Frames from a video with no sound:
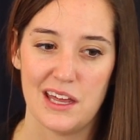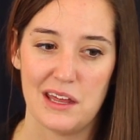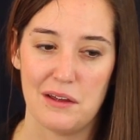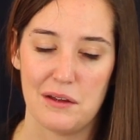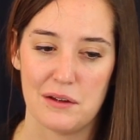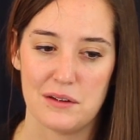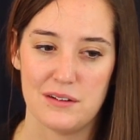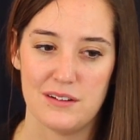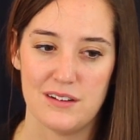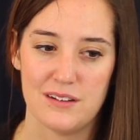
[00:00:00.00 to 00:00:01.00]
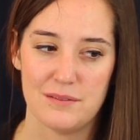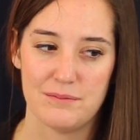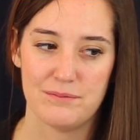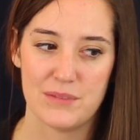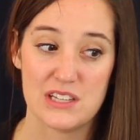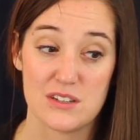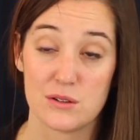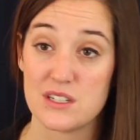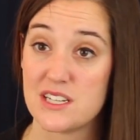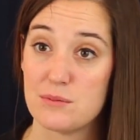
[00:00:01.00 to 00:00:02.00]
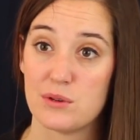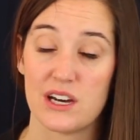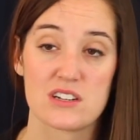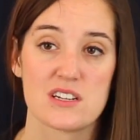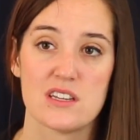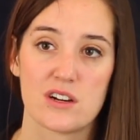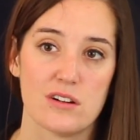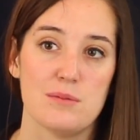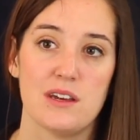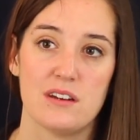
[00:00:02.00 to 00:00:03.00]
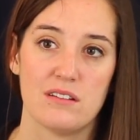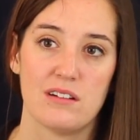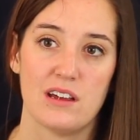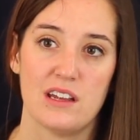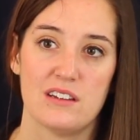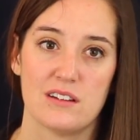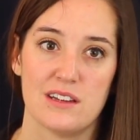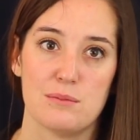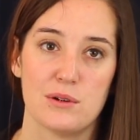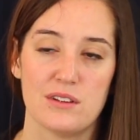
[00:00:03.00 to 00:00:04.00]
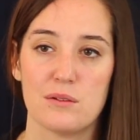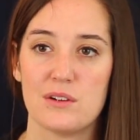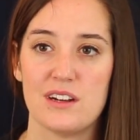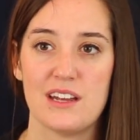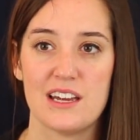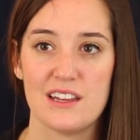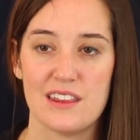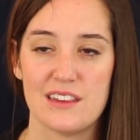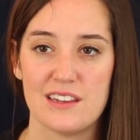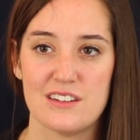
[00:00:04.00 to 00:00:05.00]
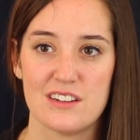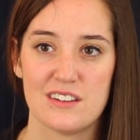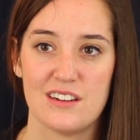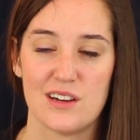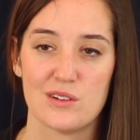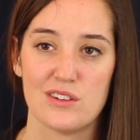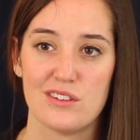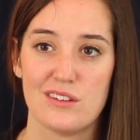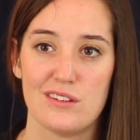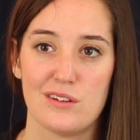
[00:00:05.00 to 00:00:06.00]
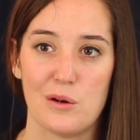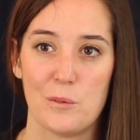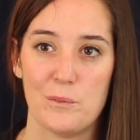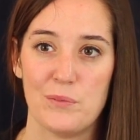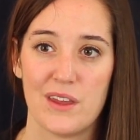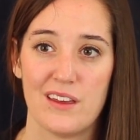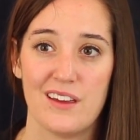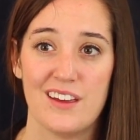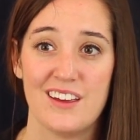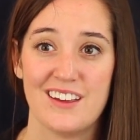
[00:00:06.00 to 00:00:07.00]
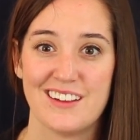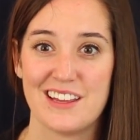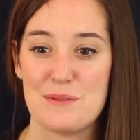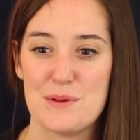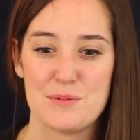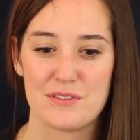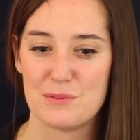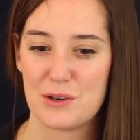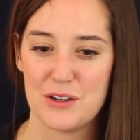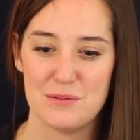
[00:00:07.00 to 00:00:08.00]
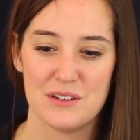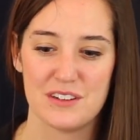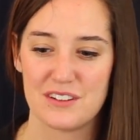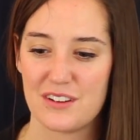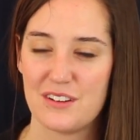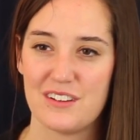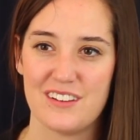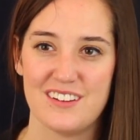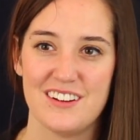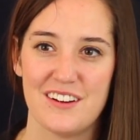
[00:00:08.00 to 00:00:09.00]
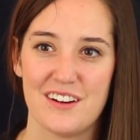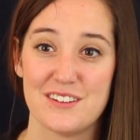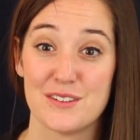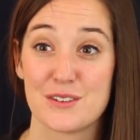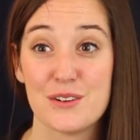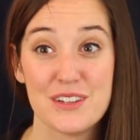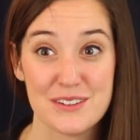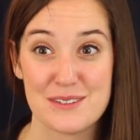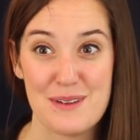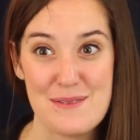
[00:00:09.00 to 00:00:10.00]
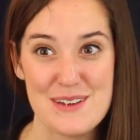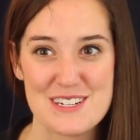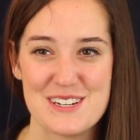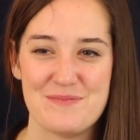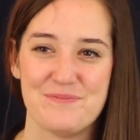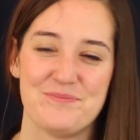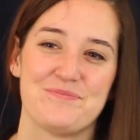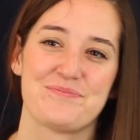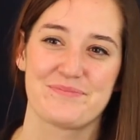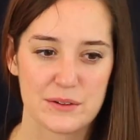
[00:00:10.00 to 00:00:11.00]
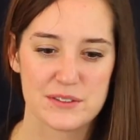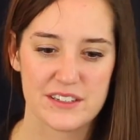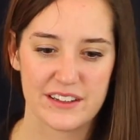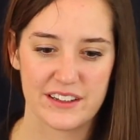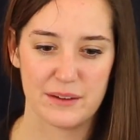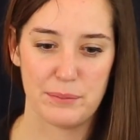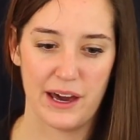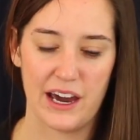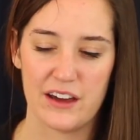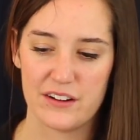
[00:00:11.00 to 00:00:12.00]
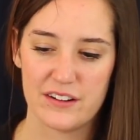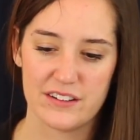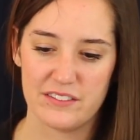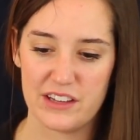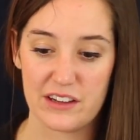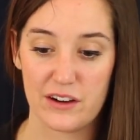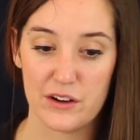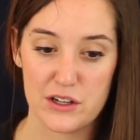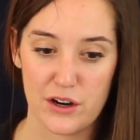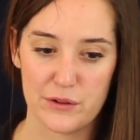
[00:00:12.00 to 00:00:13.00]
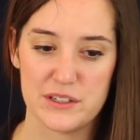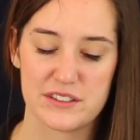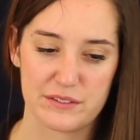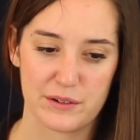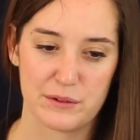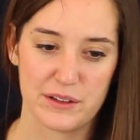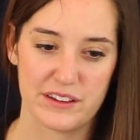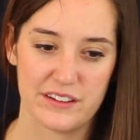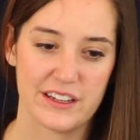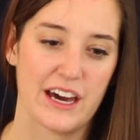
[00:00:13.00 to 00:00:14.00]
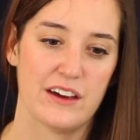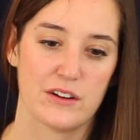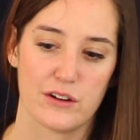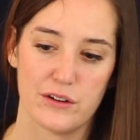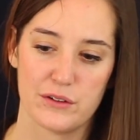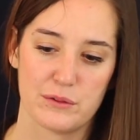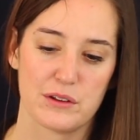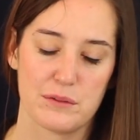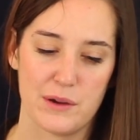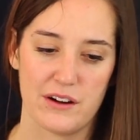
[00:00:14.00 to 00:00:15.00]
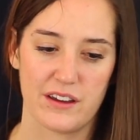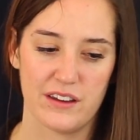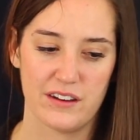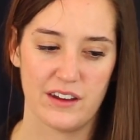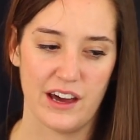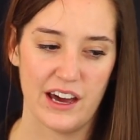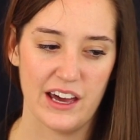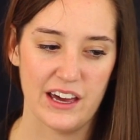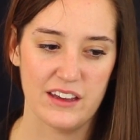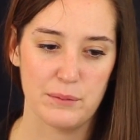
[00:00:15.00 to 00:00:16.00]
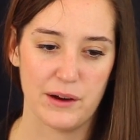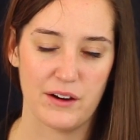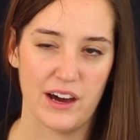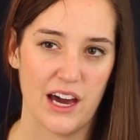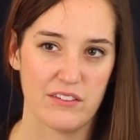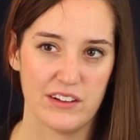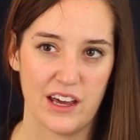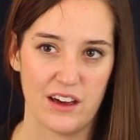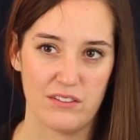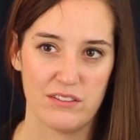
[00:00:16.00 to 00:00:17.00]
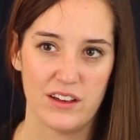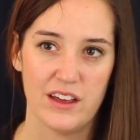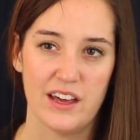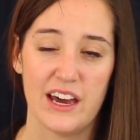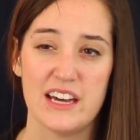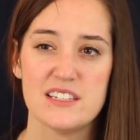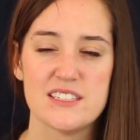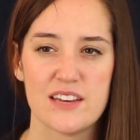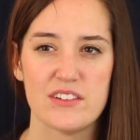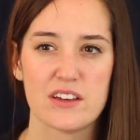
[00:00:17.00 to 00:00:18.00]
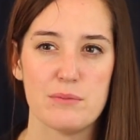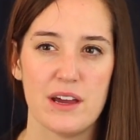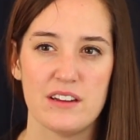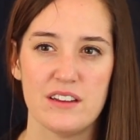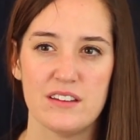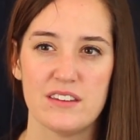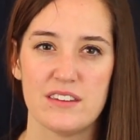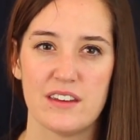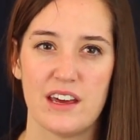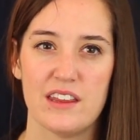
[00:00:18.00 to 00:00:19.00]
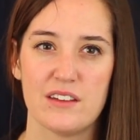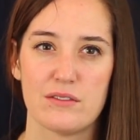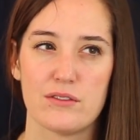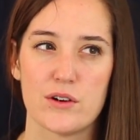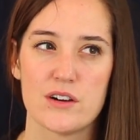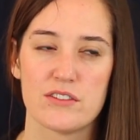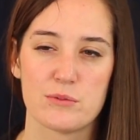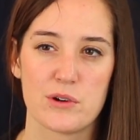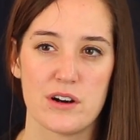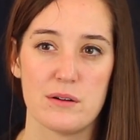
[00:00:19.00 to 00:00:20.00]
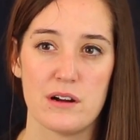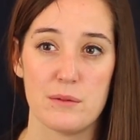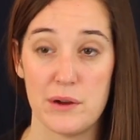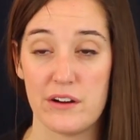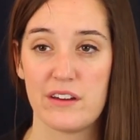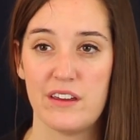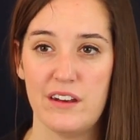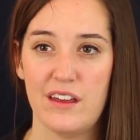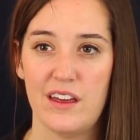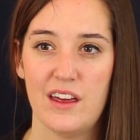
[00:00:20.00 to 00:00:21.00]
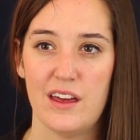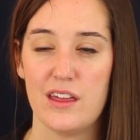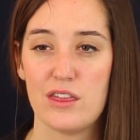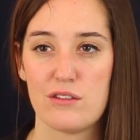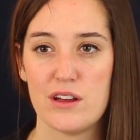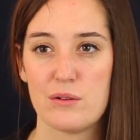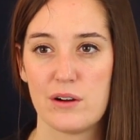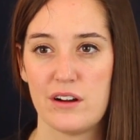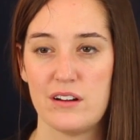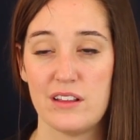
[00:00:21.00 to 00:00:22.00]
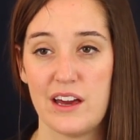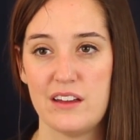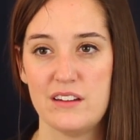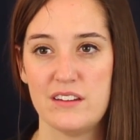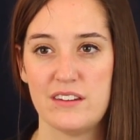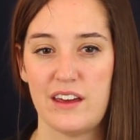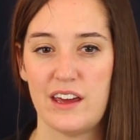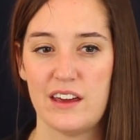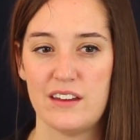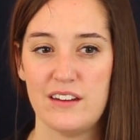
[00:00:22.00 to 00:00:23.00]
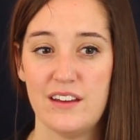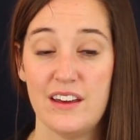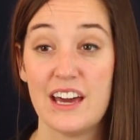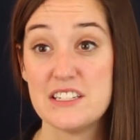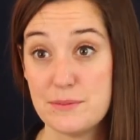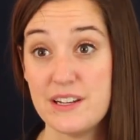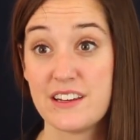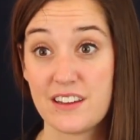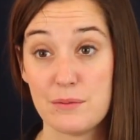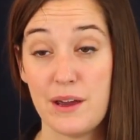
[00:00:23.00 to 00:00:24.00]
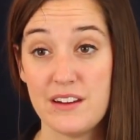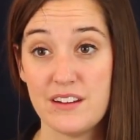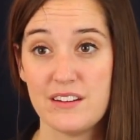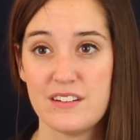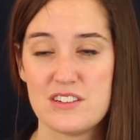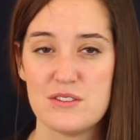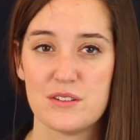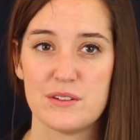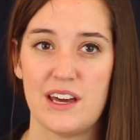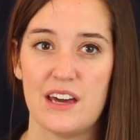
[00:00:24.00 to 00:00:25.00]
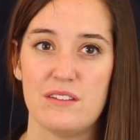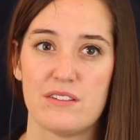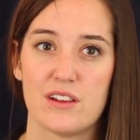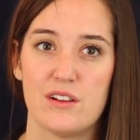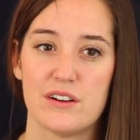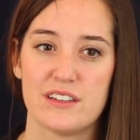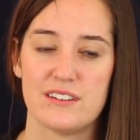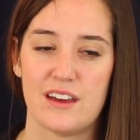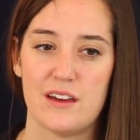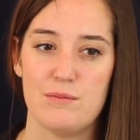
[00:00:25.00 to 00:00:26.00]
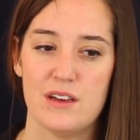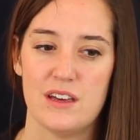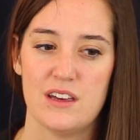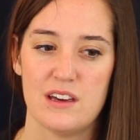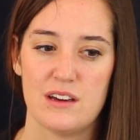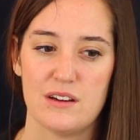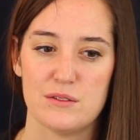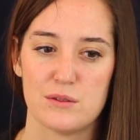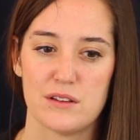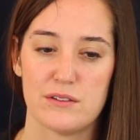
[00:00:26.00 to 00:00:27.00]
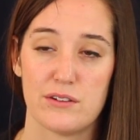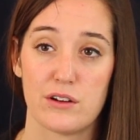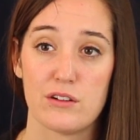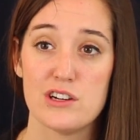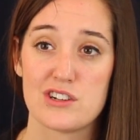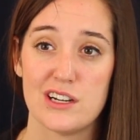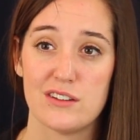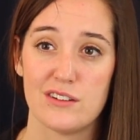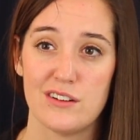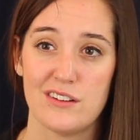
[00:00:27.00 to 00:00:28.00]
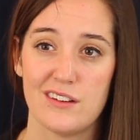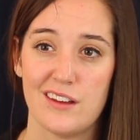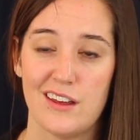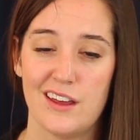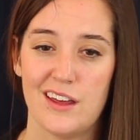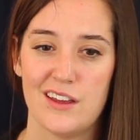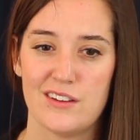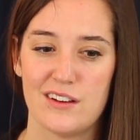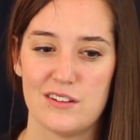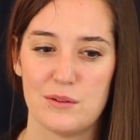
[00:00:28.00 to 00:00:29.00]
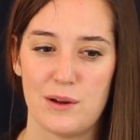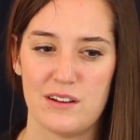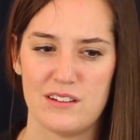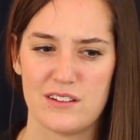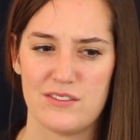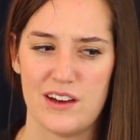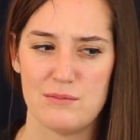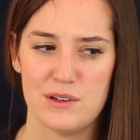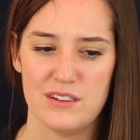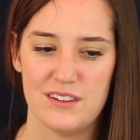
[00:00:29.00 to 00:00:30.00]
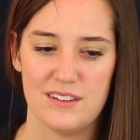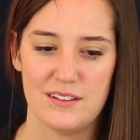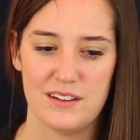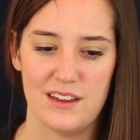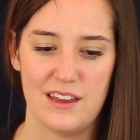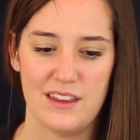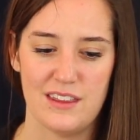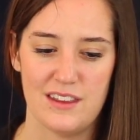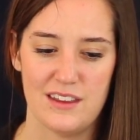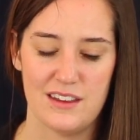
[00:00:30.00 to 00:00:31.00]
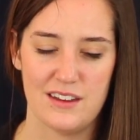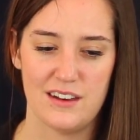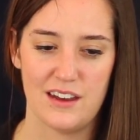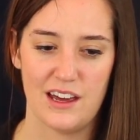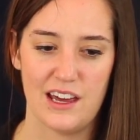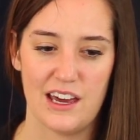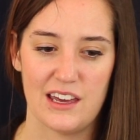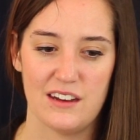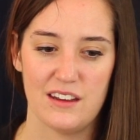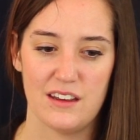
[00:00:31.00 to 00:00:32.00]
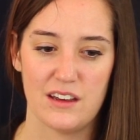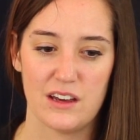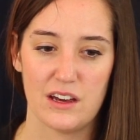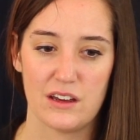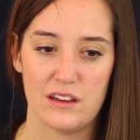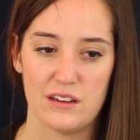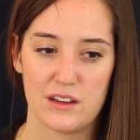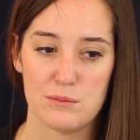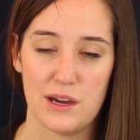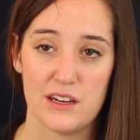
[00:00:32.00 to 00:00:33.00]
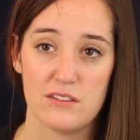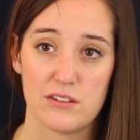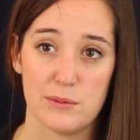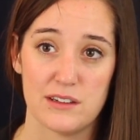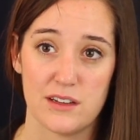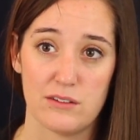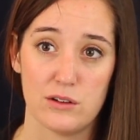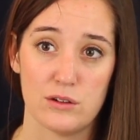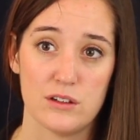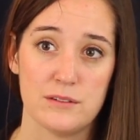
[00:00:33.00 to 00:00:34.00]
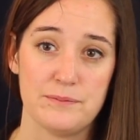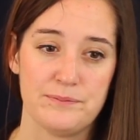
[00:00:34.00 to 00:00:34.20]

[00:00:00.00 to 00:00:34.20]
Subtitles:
and it's the only temple actually in the Caribbean until they build the one in Haiti that they just announced. So a lot of people from the Caribbean just go to the DR. So it's cool that was in my mission. There wasn't like a pattern of like, oh, you always were with a Latin or with American. I had about half and half. I had 7 companions. I think 4 of them were American and 3 were Latins. I had a Dominican companion. She was the one I had for the longest time. I was with her for 3 transfers. So that was about like 5 months. And then I had a companion from El Salvador.